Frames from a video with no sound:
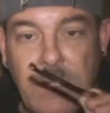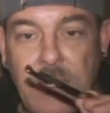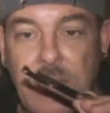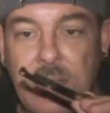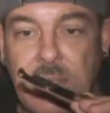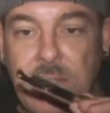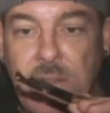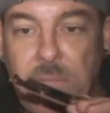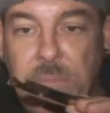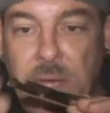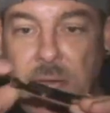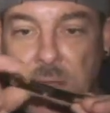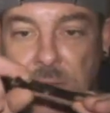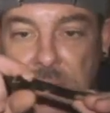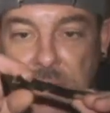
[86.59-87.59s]
It has a little
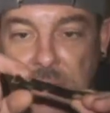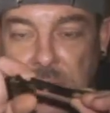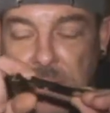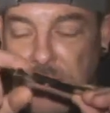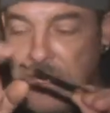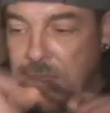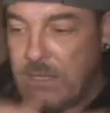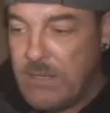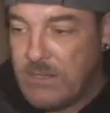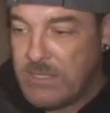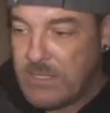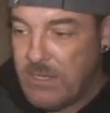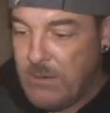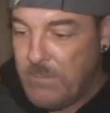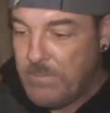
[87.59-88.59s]
bottle thingy right there,
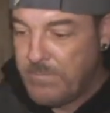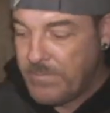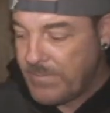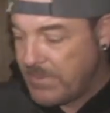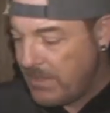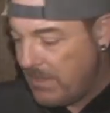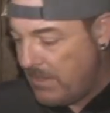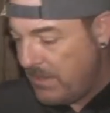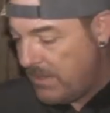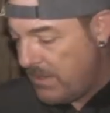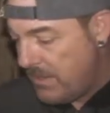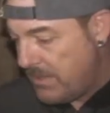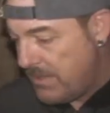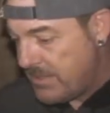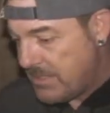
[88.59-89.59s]
so
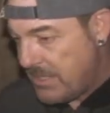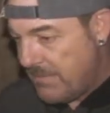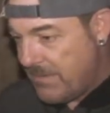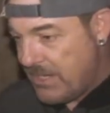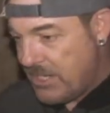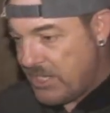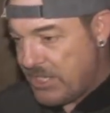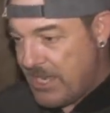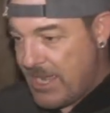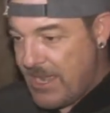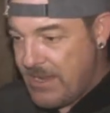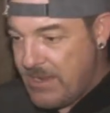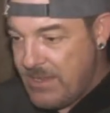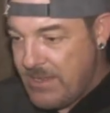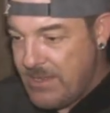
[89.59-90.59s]
let's give it a shot.